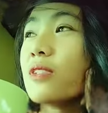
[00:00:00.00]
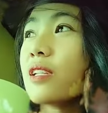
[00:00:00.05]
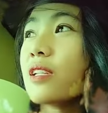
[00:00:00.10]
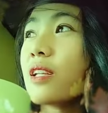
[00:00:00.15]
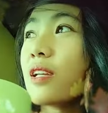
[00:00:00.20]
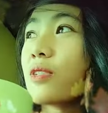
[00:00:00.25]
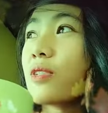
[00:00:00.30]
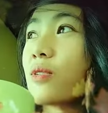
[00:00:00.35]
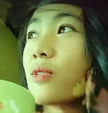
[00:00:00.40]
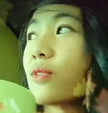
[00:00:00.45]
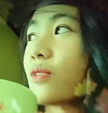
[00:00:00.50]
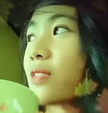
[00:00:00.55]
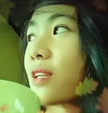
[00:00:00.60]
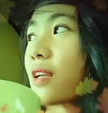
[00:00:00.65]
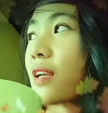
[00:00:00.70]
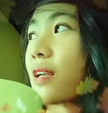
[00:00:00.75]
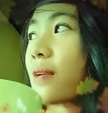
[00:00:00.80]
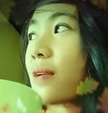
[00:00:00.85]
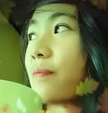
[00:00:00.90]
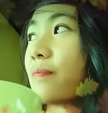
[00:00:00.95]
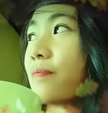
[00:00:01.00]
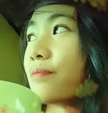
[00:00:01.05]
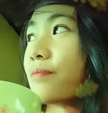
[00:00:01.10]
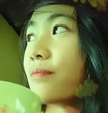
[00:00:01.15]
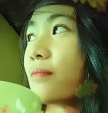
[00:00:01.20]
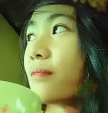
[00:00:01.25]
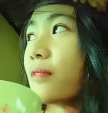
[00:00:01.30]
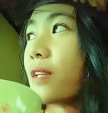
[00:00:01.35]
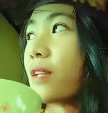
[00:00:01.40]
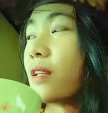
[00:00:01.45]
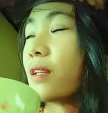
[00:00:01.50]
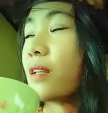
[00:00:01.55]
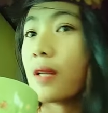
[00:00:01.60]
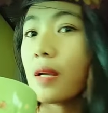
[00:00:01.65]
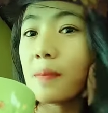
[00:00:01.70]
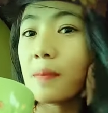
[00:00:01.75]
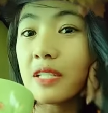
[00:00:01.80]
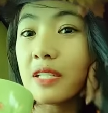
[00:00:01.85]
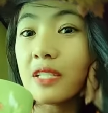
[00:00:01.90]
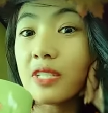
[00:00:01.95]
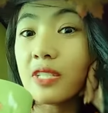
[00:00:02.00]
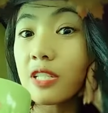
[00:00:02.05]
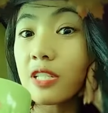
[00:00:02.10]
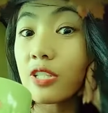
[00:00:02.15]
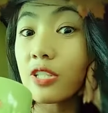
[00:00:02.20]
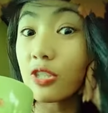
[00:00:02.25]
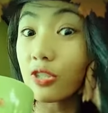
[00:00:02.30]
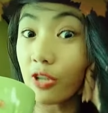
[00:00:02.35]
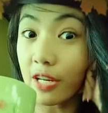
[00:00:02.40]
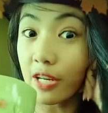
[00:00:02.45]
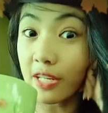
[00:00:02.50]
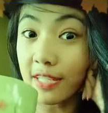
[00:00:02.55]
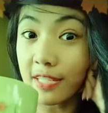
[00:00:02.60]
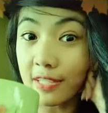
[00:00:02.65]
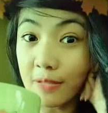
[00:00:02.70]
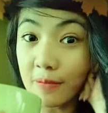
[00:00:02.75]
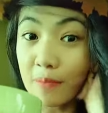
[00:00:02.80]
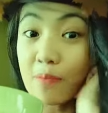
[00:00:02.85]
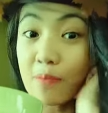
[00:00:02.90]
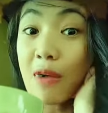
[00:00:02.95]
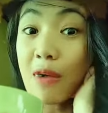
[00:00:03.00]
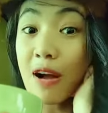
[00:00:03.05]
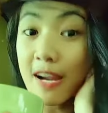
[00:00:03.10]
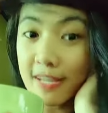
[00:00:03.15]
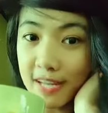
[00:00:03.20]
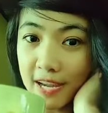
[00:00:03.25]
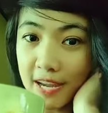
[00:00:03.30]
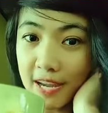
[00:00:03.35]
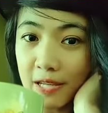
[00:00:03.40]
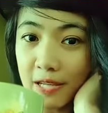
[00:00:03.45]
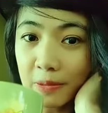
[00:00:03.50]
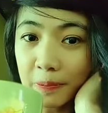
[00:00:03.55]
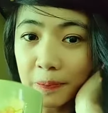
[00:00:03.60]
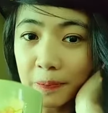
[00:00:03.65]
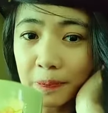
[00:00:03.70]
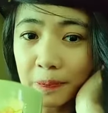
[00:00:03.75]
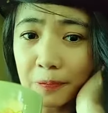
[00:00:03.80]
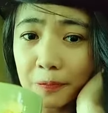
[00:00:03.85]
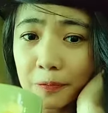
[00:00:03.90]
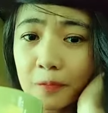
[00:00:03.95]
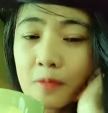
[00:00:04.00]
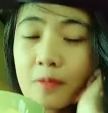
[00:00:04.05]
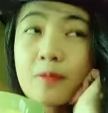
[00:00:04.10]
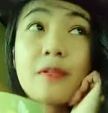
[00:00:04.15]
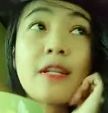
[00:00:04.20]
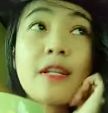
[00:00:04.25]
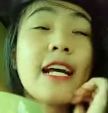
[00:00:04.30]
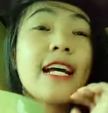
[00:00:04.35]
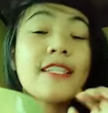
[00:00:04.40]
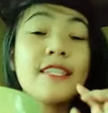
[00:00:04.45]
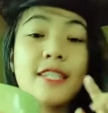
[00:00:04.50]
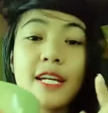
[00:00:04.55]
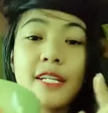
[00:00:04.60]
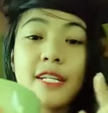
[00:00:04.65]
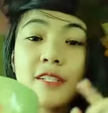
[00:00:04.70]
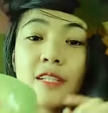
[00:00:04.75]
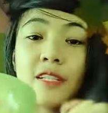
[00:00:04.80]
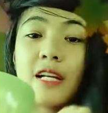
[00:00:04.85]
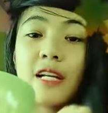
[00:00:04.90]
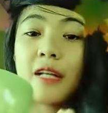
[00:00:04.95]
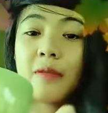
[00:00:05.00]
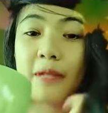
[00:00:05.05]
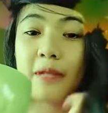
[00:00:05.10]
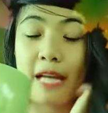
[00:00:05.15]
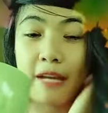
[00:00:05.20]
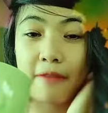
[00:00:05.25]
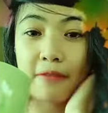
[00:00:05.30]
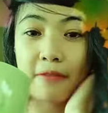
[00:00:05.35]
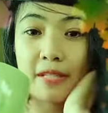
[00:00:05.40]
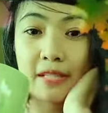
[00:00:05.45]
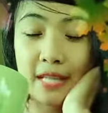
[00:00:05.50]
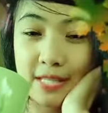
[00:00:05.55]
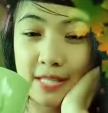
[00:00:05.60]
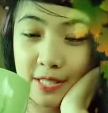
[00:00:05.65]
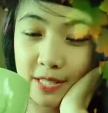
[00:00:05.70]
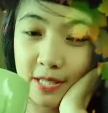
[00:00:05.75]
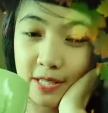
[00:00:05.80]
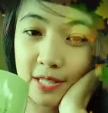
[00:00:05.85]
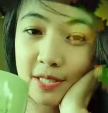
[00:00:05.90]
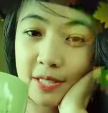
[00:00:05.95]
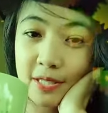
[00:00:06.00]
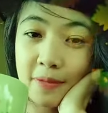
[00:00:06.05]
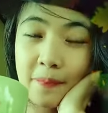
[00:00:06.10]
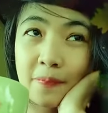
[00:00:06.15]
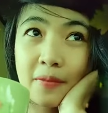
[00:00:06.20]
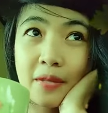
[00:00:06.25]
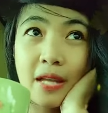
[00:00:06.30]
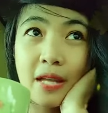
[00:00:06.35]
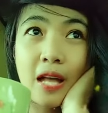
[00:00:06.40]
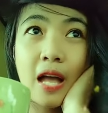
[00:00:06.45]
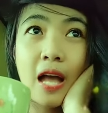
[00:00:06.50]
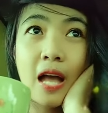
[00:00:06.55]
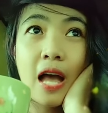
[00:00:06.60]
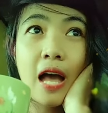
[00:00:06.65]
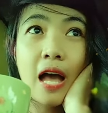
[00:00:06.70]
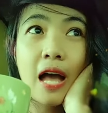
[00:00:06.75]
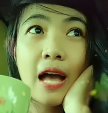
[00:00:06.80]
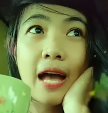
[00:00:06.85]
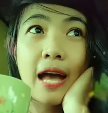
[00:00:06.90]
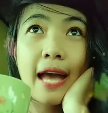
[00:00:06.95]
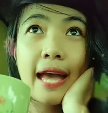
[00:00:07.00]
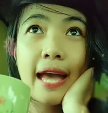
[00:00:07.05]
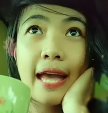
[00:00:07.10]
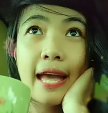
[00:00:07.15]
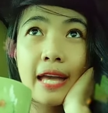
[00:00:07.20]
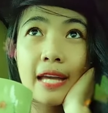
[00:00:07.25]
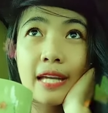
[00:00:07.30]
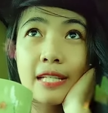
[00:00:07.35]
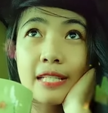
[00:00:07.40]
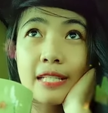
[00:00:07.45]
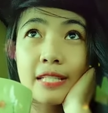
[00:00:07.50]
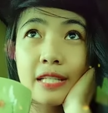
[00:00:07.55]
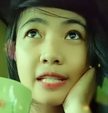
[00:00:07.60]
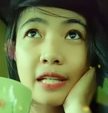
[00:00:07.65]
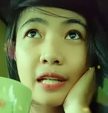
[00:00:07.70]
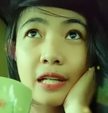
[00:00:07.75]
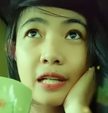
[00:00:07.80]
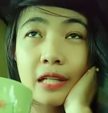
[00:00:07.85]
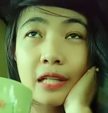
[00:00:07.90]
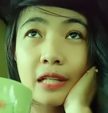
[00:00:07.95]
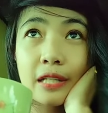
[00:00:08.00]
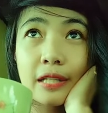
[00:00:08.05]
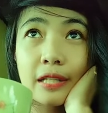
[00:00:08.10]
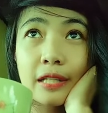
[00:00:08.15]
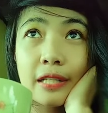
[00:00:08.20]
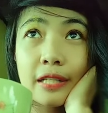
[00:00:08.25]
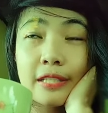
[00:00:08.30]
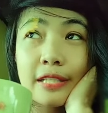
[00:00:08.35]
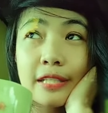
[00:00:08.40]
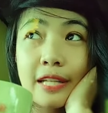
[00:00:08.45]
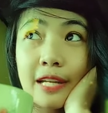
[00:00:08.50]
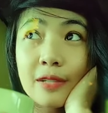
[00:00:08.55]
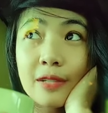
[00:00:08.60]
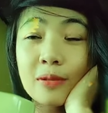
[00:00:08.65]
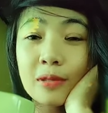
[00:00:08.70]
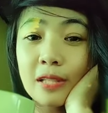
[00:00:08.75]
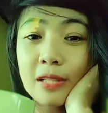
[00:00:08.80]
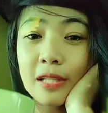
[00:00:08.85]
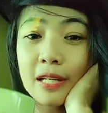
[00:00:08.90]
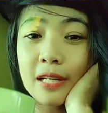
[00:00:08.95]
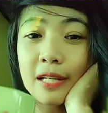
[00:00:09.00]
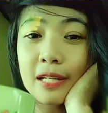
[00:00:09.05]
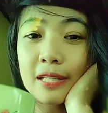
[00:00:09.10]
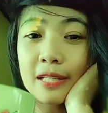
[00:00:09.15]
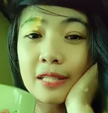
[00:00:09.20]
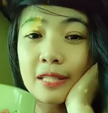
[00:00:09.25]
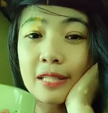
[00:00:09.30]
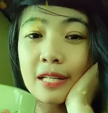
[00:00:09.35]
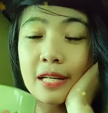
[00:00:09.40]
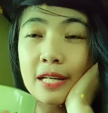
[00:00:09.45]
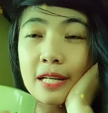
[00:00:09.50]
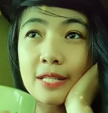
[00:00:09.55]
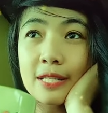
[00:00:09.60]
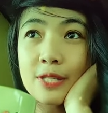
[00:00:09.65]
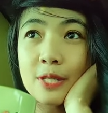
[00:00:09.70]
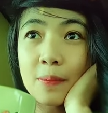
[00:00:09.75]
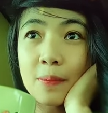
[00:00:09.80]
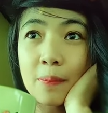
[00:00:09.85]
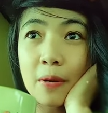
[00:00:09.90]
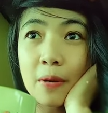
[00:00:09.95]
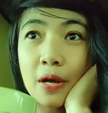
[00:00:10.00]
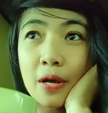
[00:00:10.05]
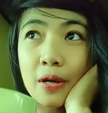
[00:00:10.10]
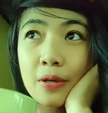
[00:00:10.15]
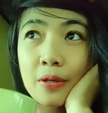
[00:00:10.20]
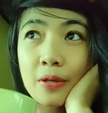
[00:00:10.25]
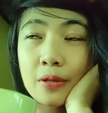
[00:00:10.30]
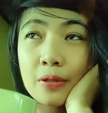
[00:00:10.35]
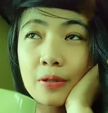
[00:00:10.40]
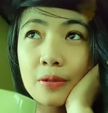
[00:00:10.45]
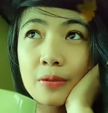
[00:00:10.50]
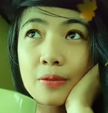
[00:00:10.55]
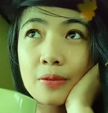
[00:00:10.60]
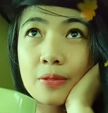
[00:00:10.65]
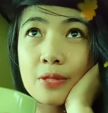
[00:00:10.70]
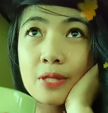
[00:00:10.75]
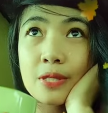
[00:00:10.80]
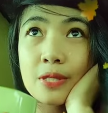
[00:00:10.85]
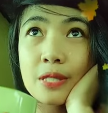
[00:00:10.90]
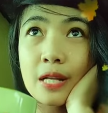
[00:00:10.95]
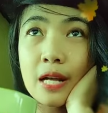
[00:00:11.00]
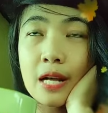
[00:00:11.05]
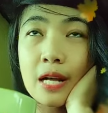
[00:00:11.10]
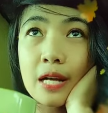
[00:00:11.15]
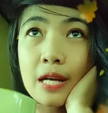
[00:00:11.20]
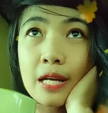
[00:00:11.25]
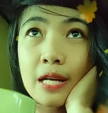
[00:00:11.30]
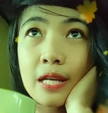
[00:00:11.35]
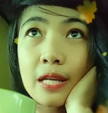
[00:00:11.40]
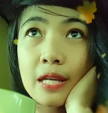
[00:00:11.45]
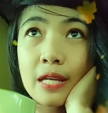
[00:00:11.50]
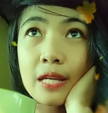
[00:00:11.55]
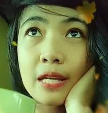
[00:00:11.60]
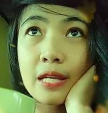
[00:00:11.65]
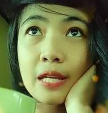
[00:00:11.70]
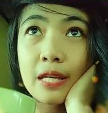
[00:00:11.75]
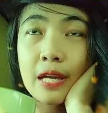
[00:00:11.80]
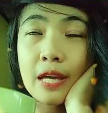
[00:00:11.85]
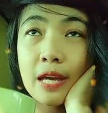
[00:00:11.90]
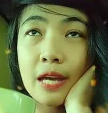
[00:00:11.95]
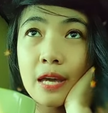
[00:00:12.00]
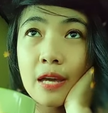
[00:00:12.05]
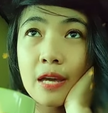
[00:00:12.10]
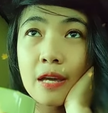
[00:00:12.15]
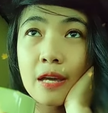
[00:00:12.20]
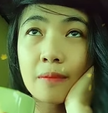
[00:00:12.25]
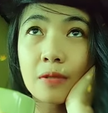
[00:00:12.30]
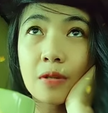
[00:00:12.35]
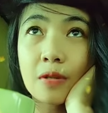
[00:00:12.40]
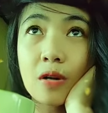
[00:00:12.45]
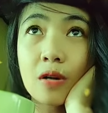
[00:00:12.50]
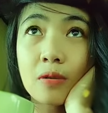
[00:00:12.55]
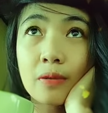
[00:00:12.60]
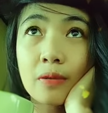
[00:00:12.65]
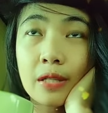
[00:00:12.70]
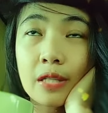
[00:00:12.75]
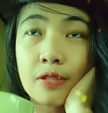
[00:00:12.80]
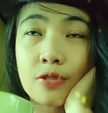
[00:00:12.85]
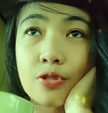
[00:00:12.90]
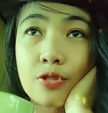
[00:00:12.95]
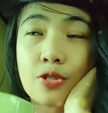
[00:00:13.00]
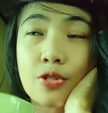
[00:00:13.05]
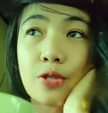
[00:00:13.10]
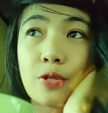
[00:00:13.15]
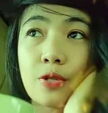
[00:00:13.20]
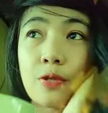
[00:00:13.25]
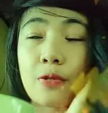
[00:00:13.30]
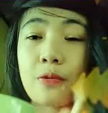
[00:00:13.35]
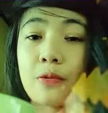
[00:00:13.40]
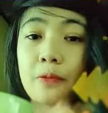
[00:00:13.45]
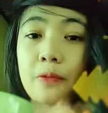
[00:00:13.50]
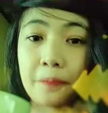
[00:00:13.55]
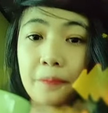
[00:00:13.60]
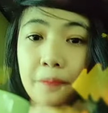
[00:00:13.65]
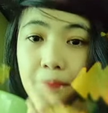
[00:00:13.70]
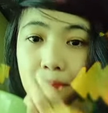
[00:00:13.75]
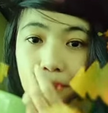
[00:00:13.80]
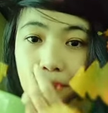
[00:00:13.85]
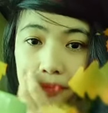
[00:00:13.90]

what did I do today? I mean, it's just starting the, my day. At ten o'clock, I'll be having a lesson. And uh, nine o'clock, I suppose I am going to,